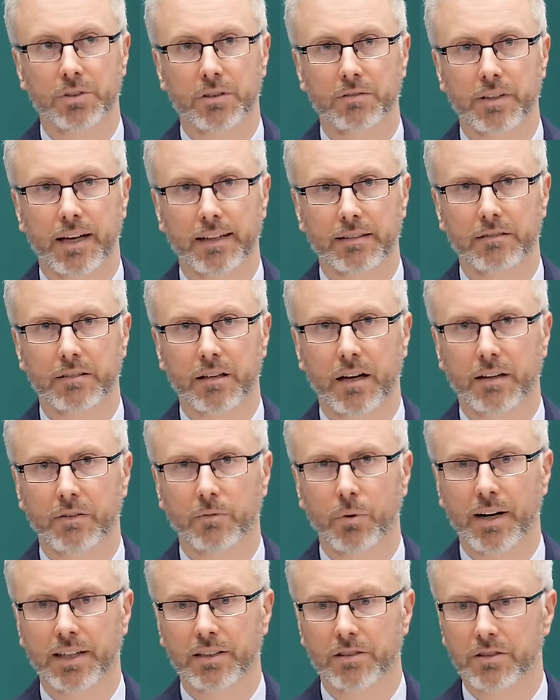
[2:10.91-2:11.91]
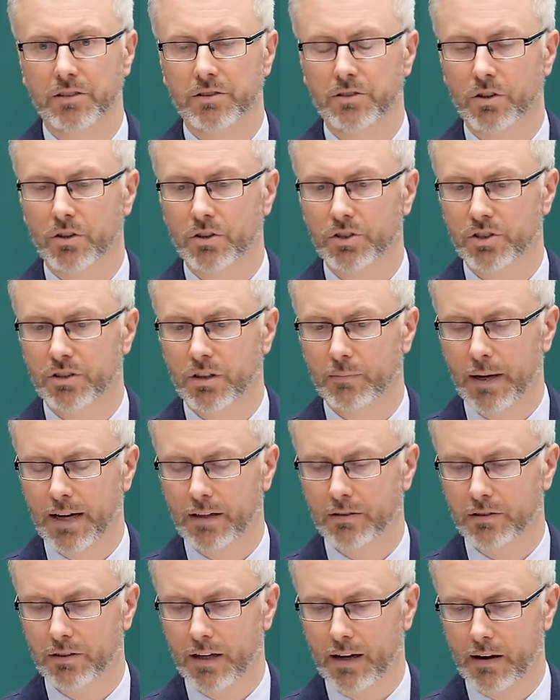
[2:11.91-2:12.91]
of that kind of wider discussion
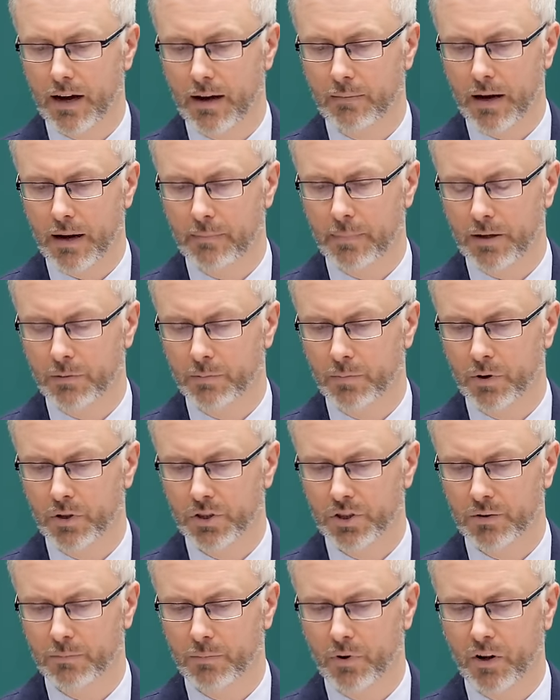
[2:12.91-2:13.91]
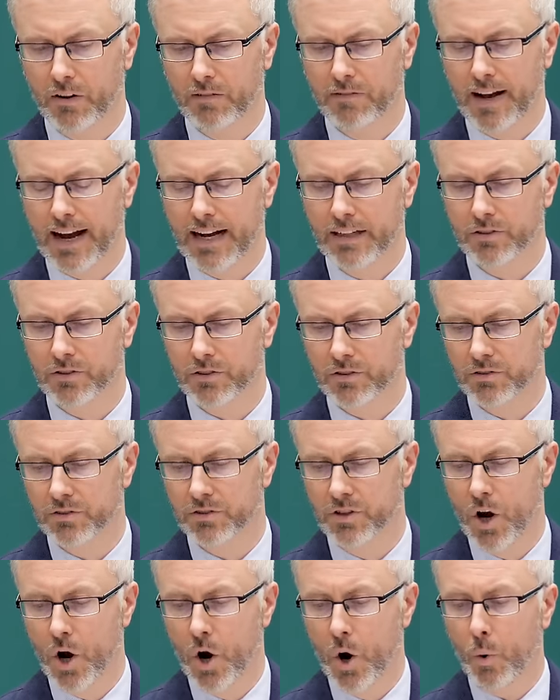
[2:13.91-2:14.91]
about push and pull factors.